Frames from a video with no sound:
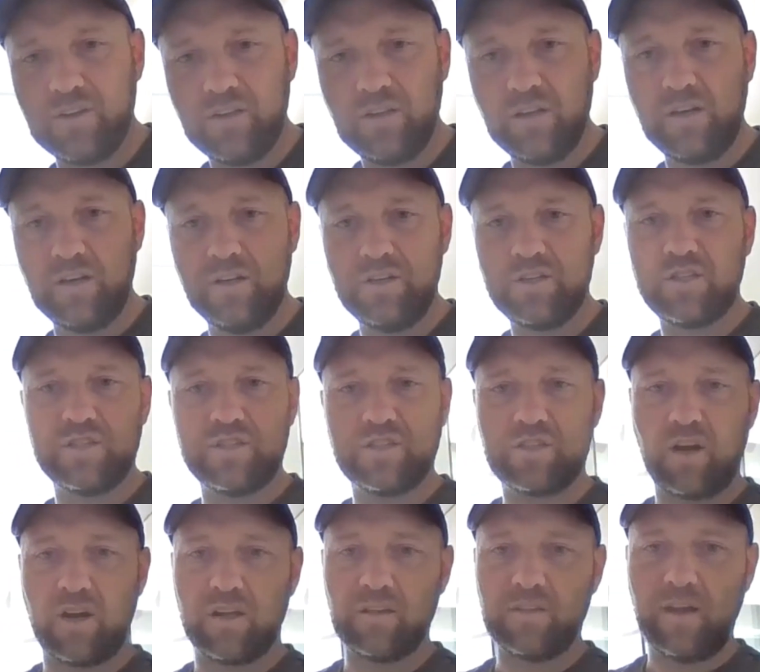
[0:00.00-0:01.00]
You literally should
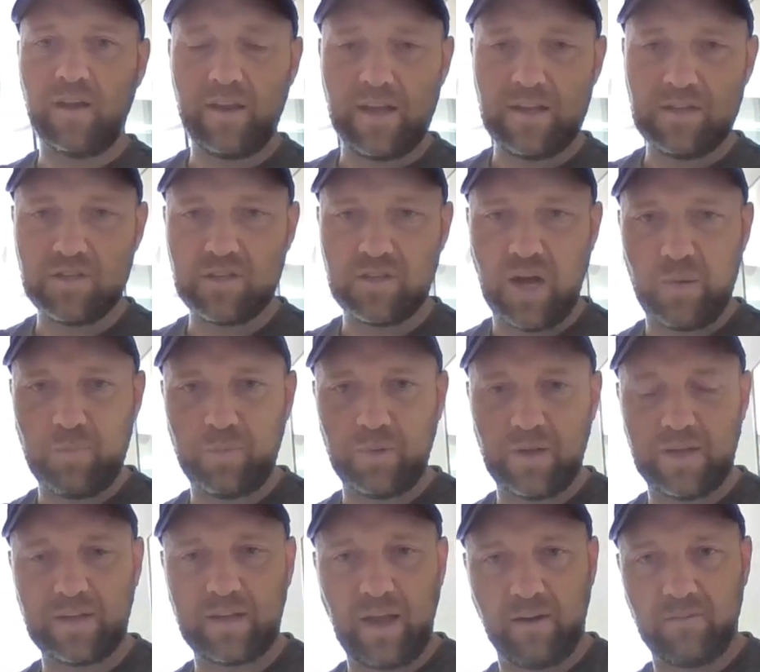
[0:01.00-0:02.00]
start that engine up
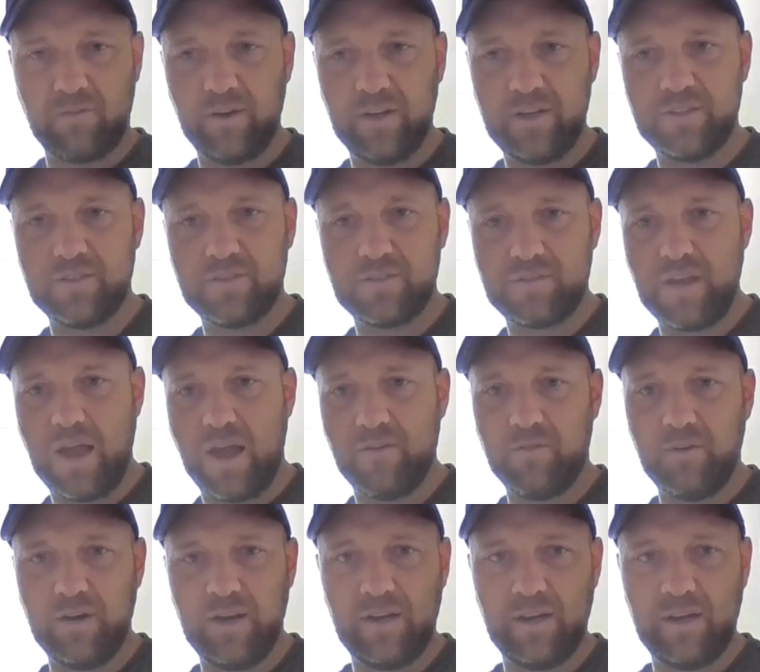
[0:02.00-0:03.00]
like every
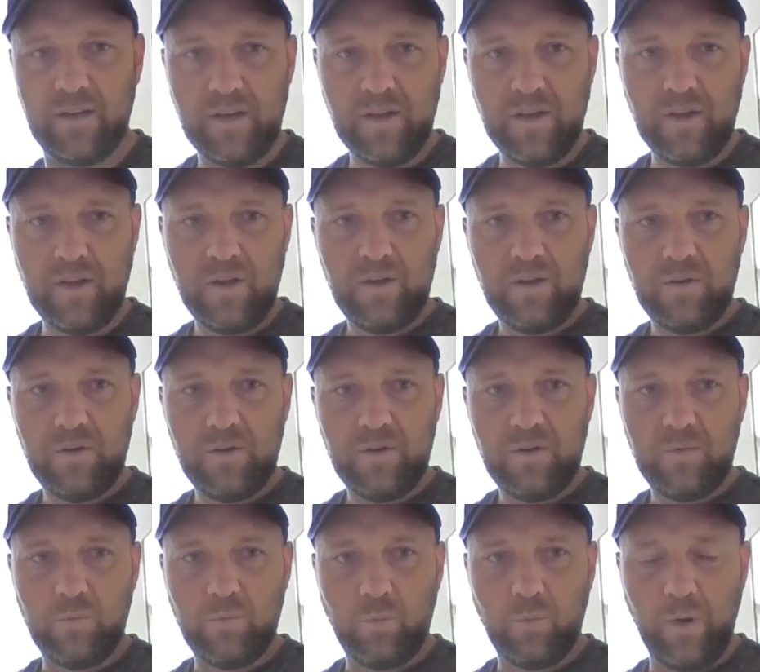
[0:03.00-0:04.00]

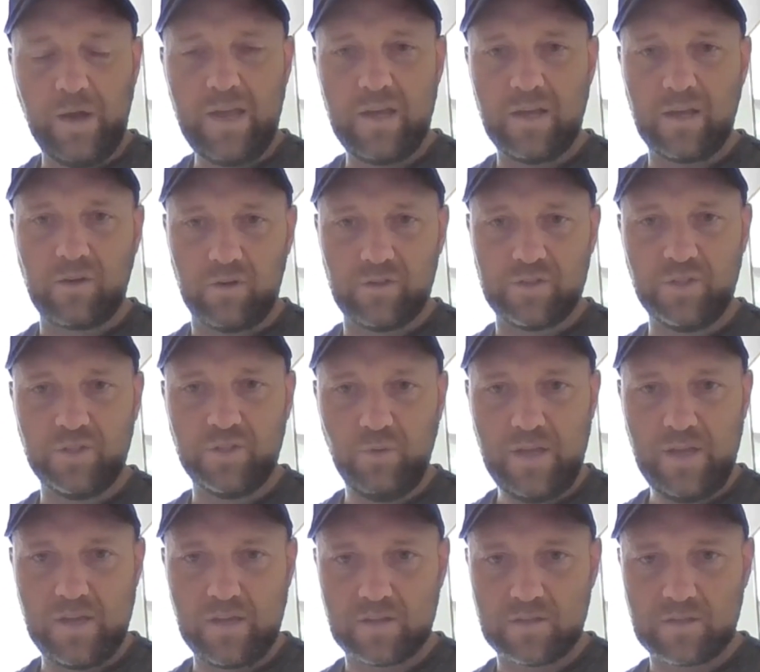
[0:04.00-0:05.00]
week or 2
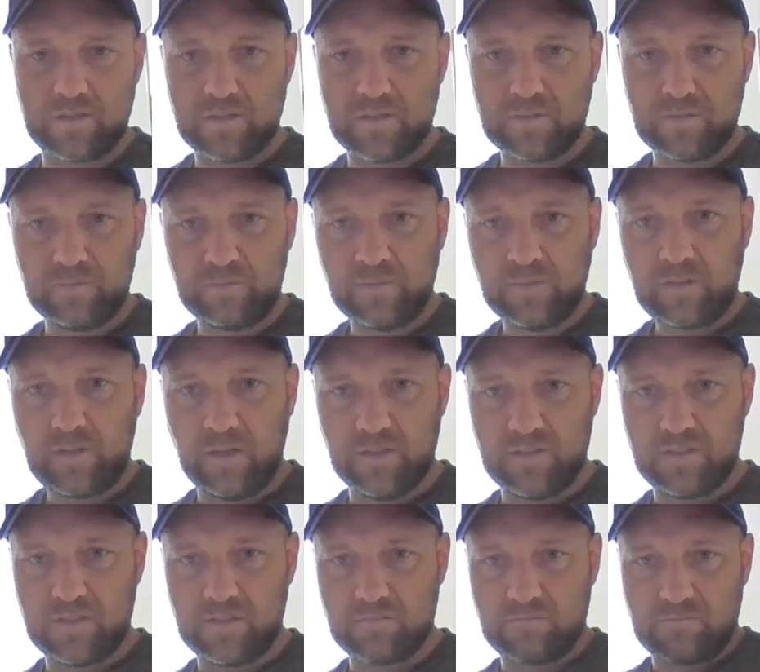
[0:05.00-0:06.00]
weeks, because
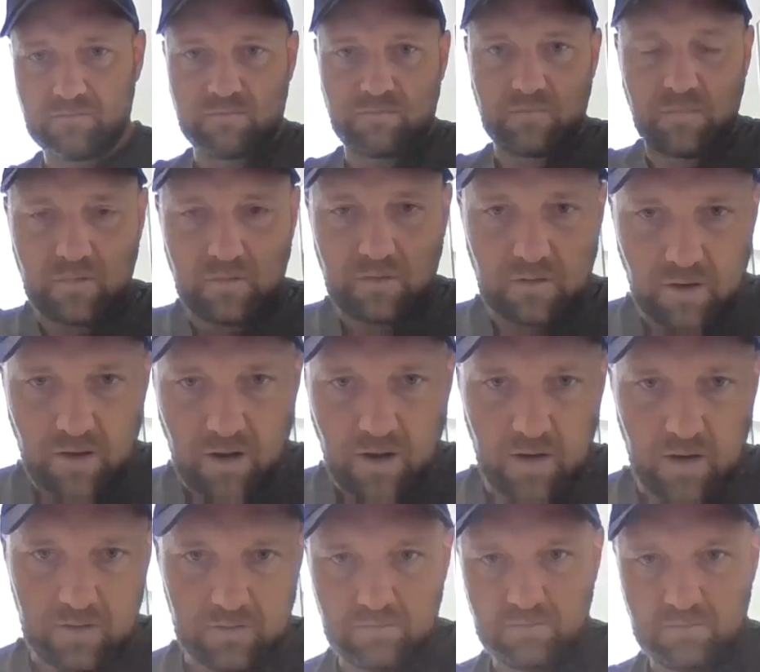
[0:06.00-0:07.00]
yeah,
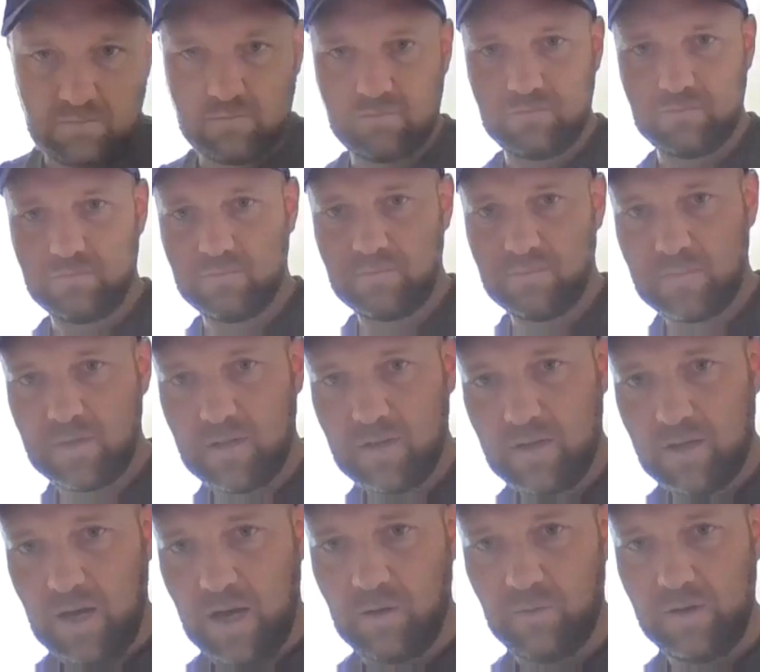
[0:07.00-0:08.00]

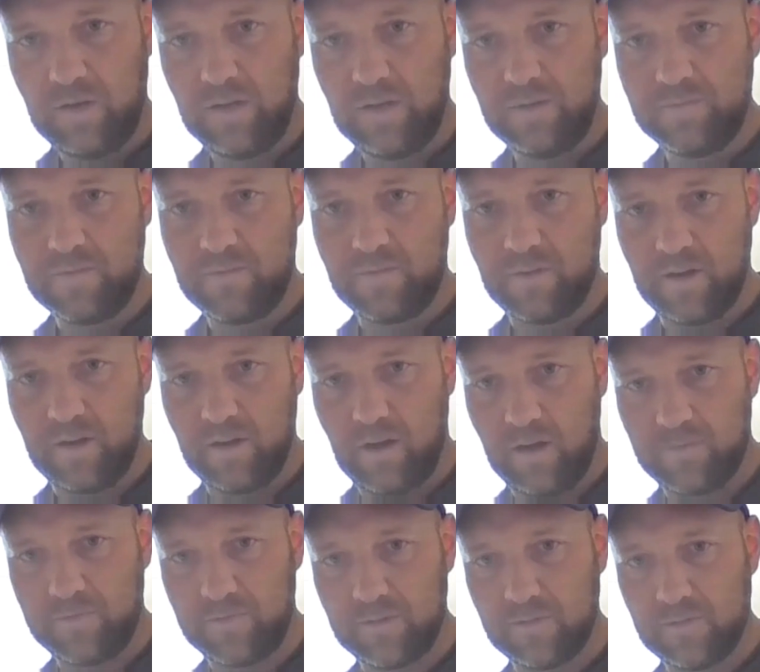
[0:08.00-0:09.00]
I wouldn't leave it very
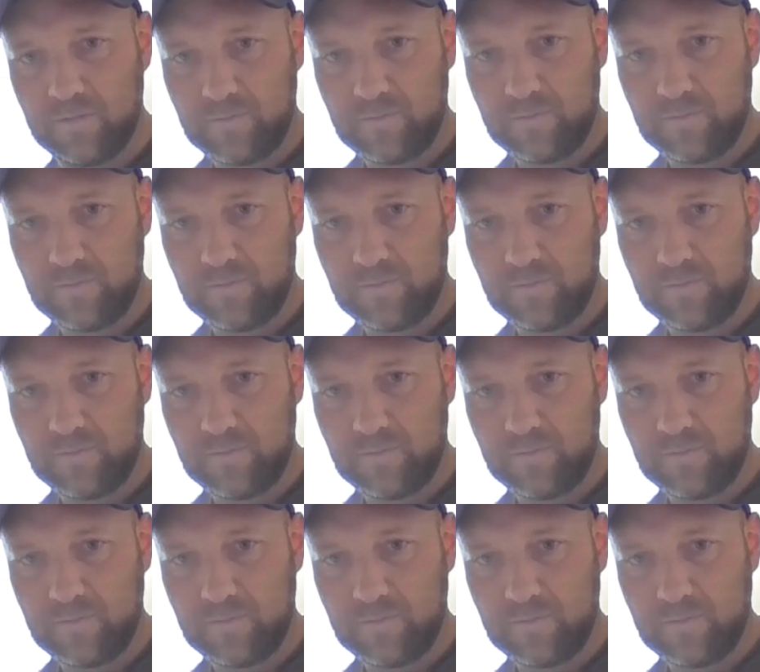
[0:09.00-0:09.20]
often.